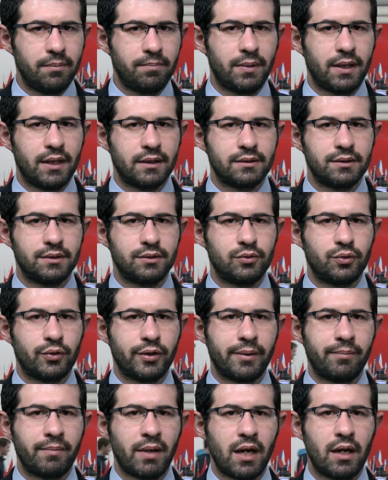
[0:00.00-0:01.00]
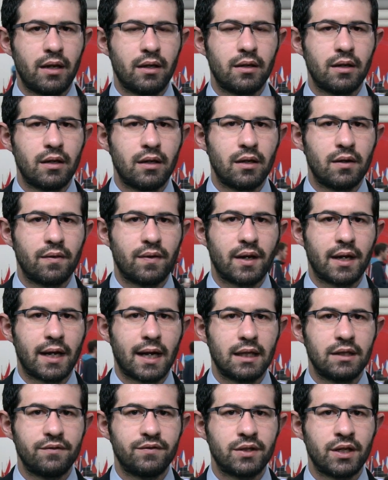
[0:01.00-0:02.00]
but to remain in the
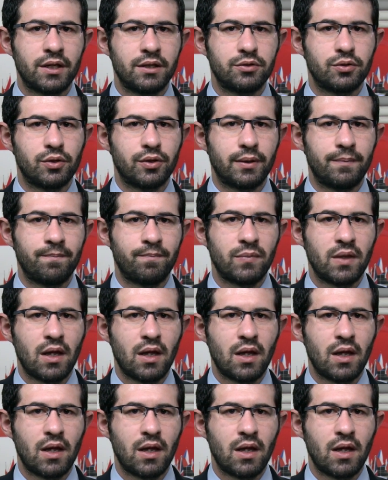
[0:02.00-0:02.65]
negative territory,